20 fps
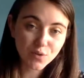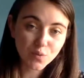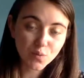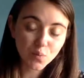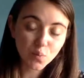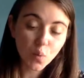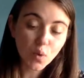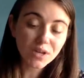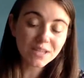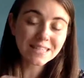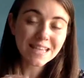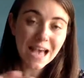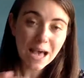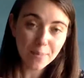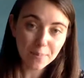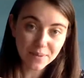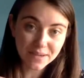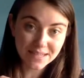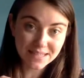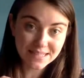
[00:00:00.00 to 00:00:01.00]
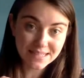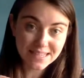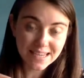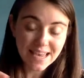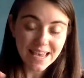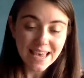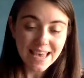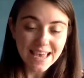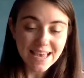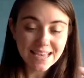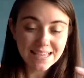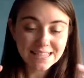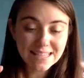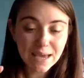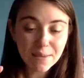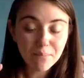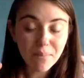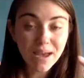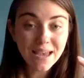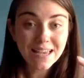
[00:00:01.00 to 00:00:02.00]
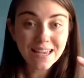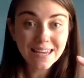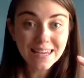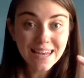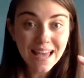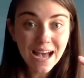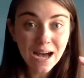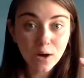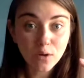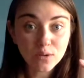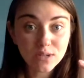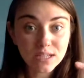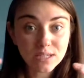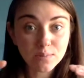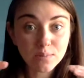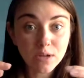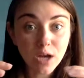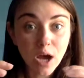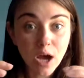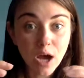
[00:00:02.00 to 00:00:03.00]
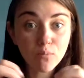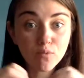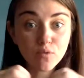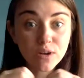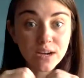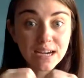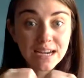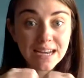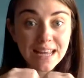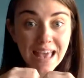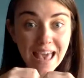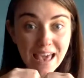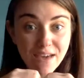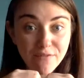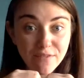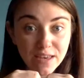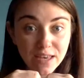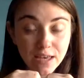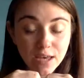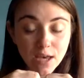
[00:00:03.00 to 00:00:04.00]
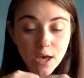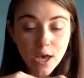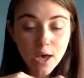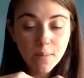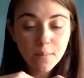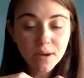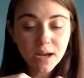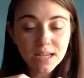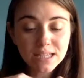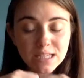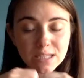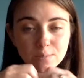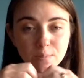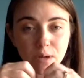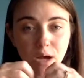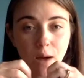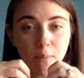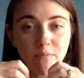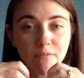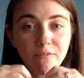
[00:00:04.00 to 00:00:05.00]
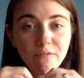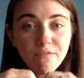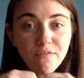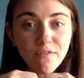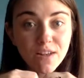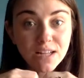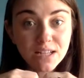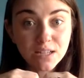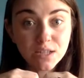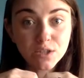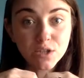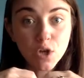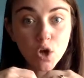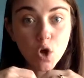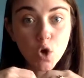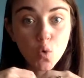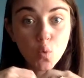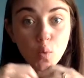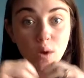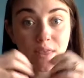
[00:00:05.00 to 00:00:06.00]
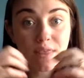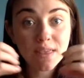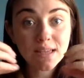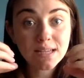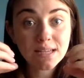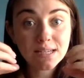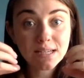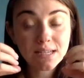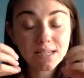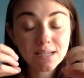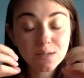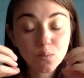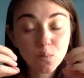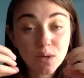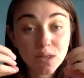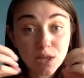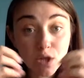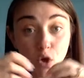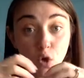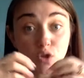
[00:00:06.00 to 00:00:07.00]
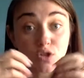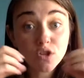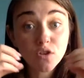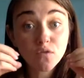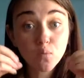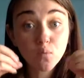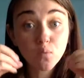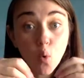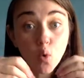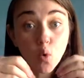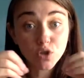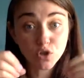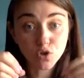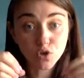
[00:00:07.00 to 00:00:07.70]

what has happened is that my cloud has become really heavy because it's become filled with, with lots of water